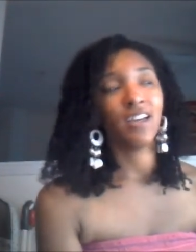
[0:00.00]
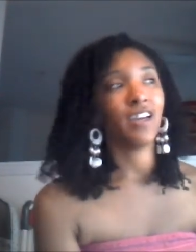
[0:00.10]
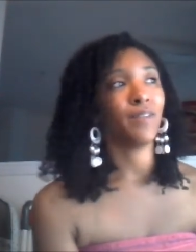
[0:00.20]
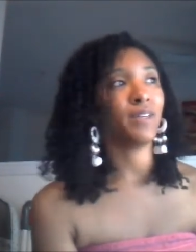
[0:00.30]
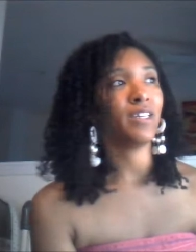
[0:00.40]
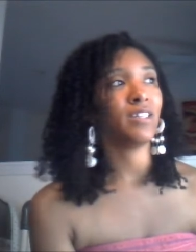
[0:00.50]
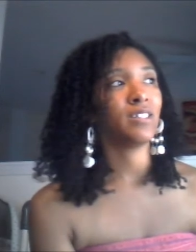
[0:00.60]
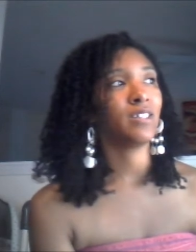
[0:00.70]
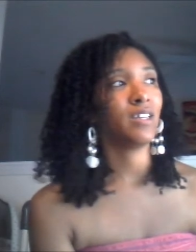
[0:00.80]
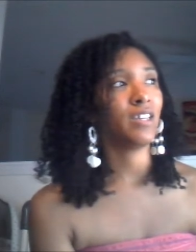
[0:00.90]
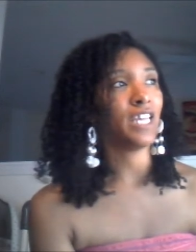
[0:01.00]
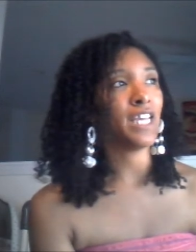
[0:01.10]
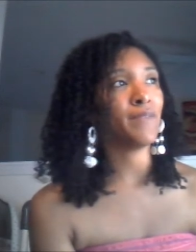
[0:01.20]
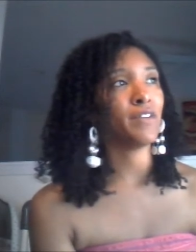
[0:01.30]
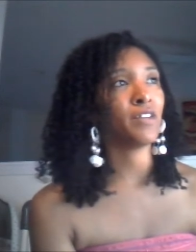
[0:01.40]
I mean,
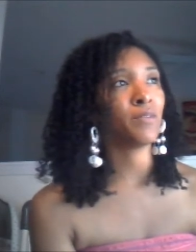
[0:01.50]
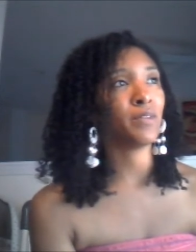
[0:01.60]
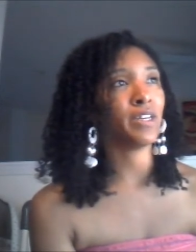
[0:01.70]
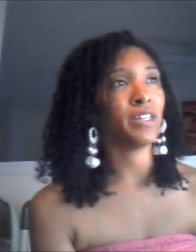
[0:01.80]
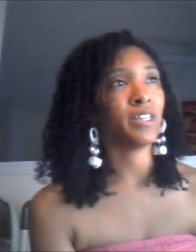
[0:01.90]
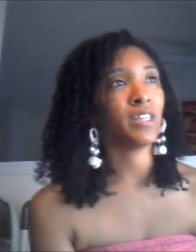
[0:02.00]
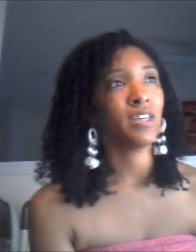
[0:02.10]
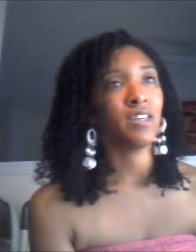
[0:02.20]
even with,